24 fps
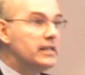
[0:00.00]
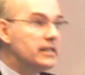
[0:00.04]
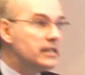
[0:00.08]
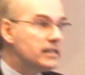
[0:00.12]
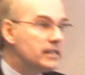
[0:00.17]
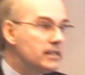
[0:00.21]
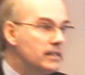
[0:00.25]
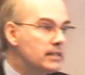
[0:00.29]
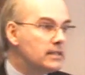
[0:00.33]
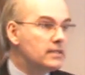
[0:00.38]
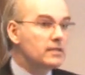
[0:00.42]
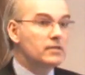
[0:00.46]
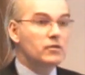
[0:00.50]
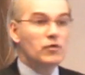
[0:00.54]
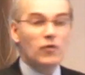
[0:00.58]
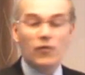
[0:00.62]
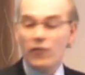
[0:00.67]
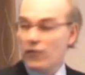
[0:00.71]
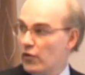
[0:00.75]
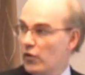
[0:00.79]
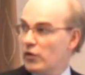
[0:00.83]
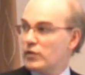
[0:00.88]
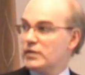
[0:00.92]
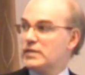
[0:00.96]
this is the
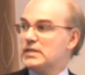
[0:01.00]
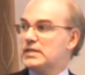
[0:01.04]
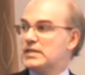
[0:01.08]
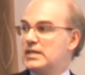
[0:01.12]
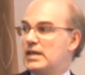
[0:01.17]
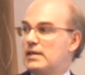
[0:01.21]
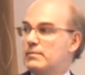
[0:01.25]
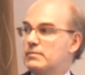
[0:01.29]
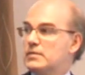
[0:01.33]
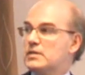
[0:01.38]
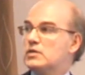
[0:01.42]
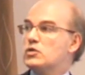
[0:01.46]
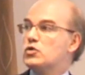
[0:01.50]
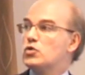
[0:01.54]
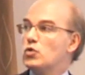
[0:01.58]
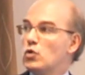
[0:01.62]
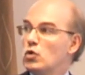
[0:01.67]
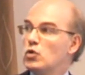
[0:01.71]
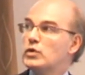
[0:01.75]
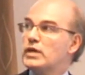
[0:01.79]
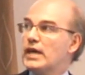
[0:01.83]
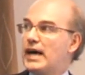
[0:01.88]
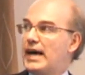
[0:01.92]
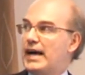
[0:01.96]
first step to
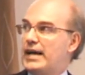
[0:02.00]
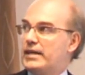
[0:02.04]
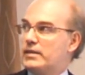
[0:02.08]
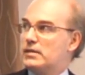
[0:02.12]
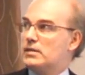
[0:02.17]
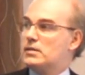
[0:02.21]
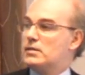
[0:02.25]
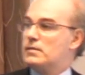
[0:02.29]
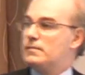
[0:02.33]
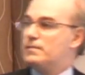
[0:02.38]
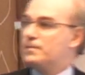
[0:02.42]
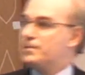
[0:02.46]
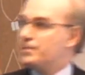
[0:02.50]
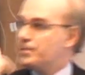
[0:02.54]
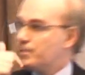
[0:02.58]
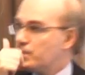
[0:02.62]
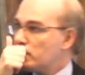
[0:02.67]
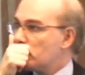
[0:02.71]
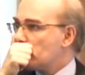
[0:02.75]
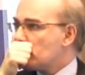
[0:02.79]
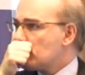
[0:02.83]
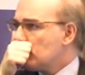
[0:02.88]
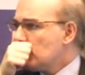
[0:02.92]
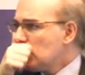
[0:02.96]
look at.
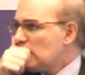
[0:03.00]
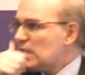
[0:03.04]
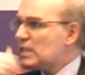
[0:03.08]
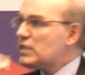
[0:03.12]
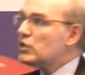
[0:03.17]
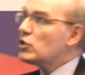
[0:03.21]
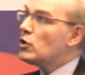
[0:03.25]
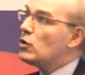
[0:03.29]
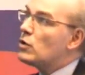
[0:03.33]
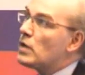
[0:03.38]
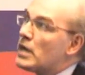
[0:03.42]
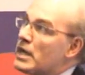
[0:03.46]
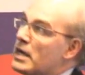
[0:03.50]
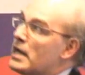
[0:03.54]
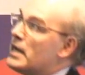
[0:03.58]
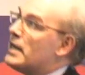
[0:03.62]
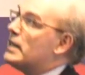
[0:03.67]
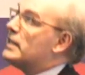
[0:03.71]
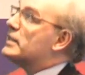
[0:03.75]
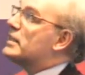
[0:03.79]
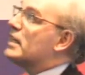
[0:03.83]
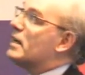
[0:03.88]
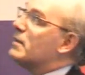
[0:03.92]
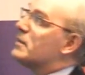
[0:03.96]
So
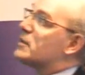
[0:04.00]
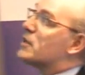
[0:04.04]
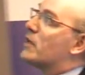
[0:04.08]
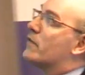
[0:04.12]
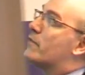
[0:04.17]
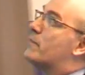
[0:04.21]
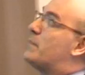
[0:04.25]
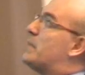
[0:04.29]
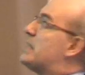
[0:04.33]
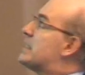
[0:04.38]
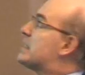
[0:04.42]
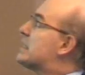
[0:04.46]
in terms of